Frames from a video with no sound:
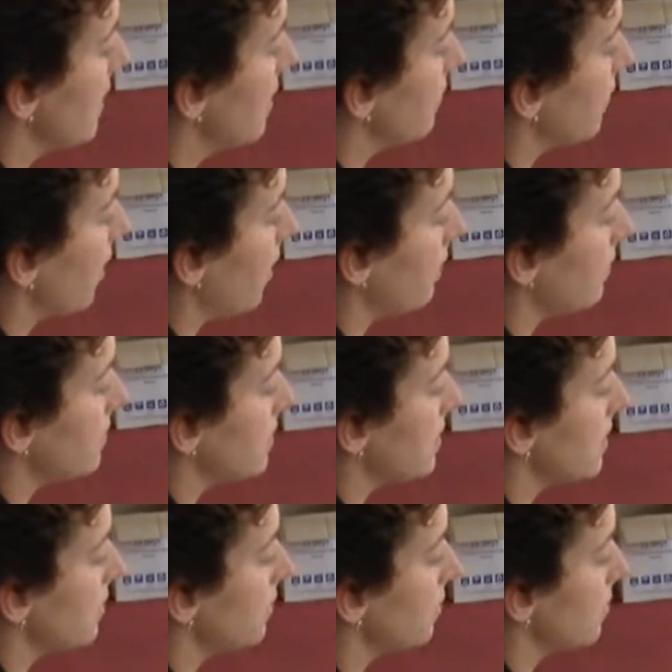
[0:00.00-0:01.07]
be involved,
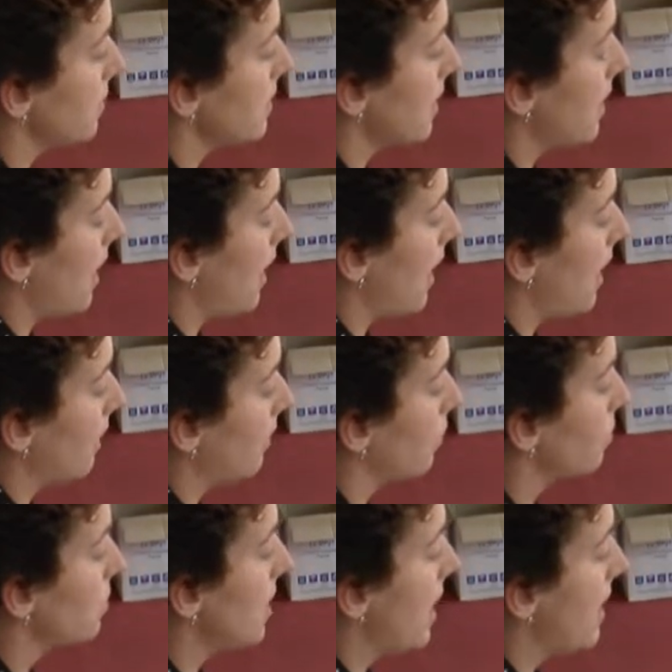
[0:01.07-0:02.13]
you could
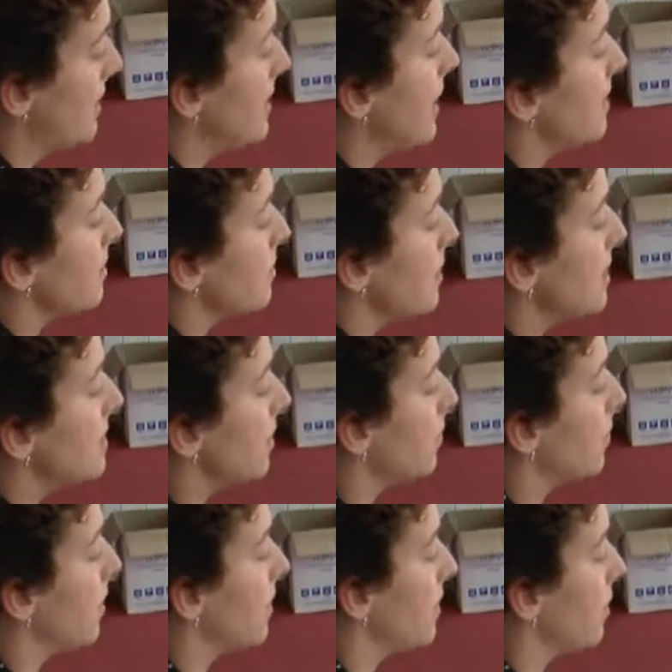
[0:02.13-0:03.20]
go to attend a meeting
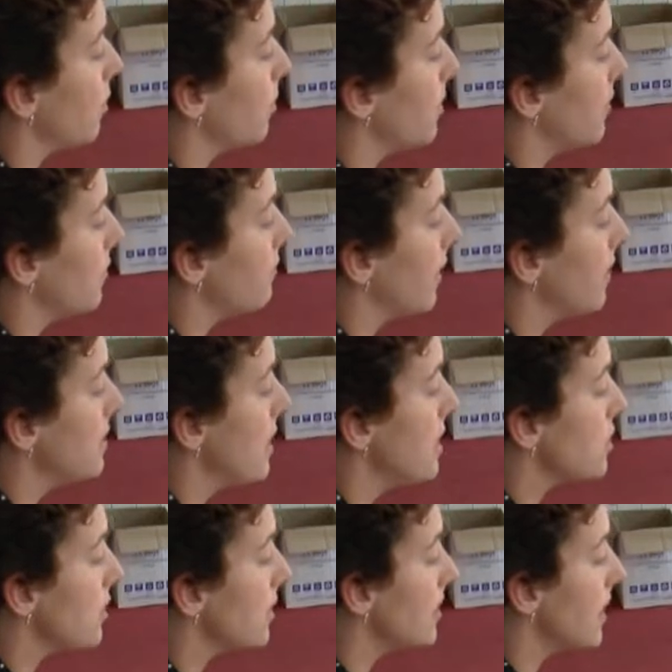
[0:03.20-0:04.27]
by the European
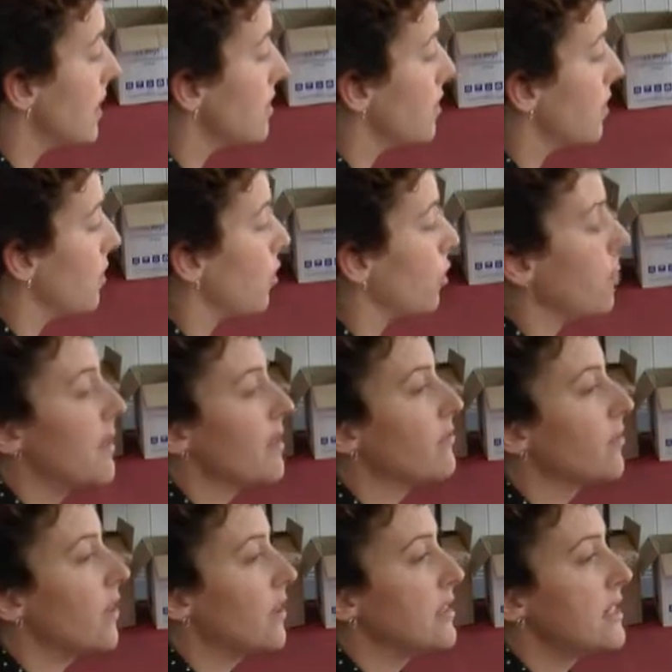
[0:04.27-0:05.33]
Foundation Centre, European
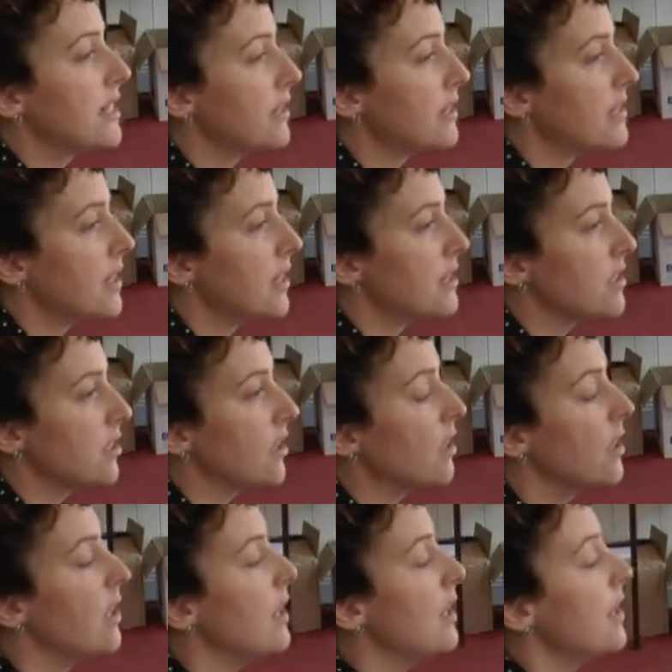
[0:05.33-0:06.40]
Volunteer Centre.
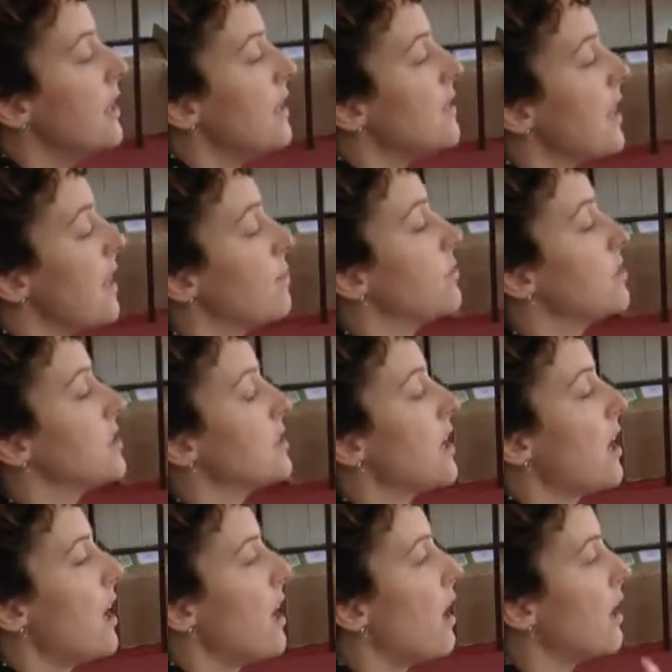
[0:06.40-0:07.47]

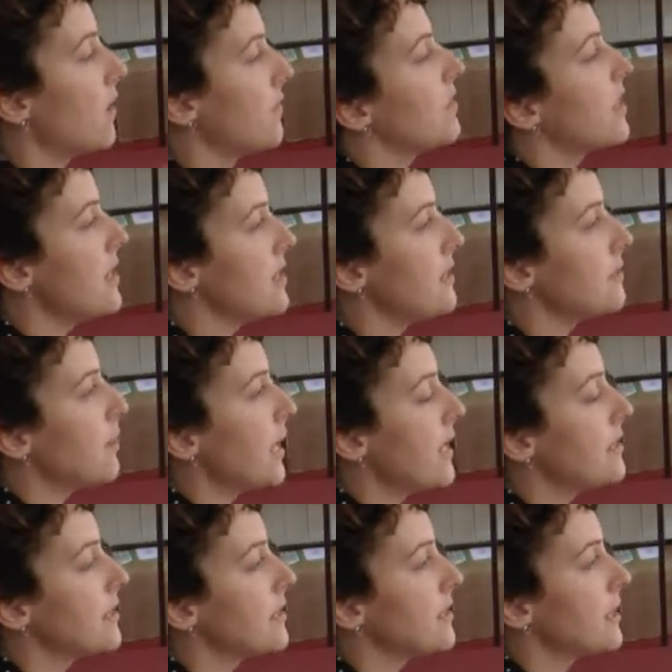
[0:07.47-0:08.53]
A lot of these
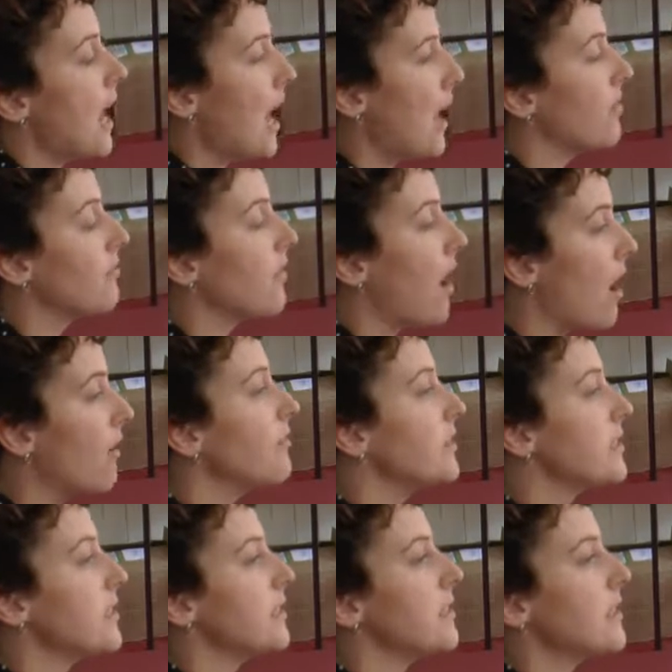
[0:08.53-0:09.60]
places have
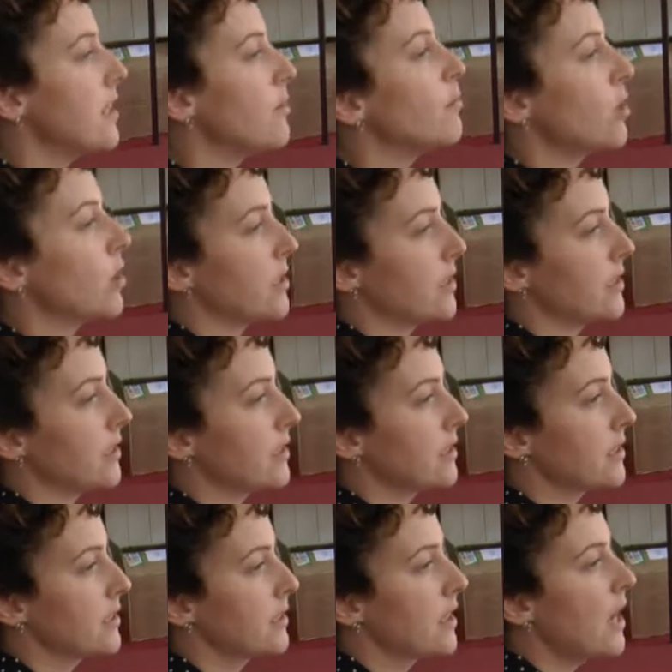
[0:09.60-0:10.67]
offices in
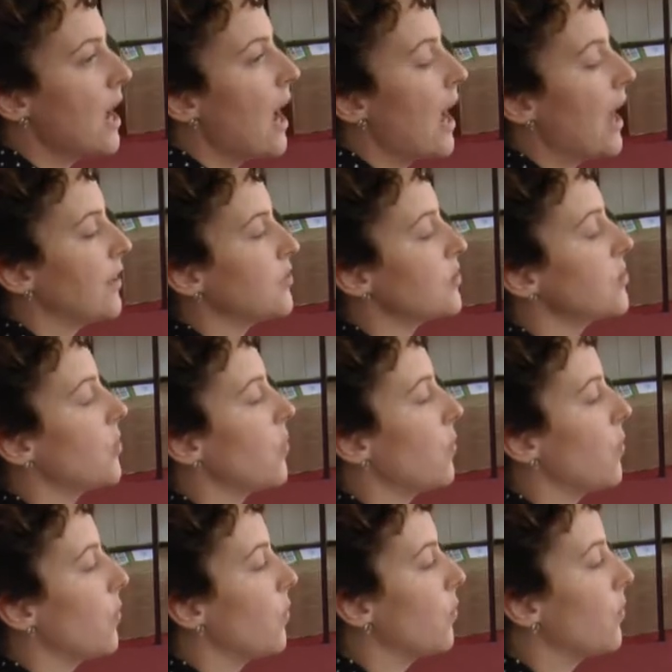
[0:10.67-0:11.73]
Brussels, and
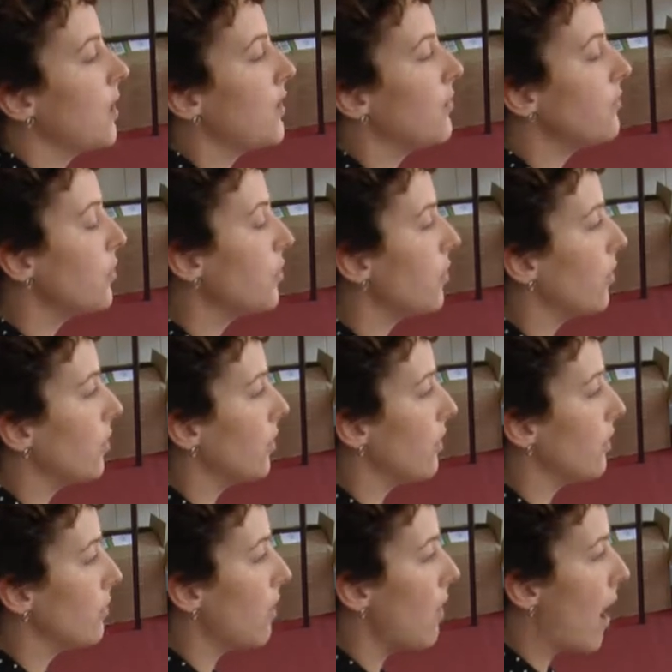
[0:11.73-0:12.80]
so if
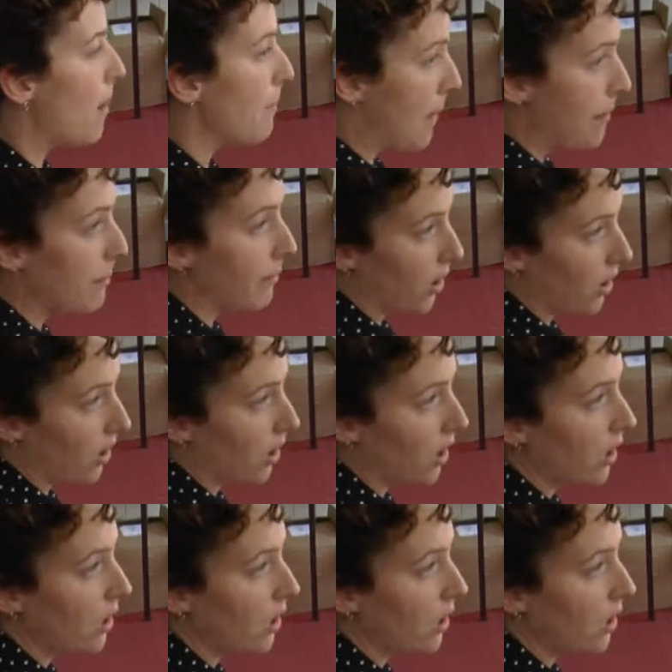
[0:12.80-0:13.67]
you're a member,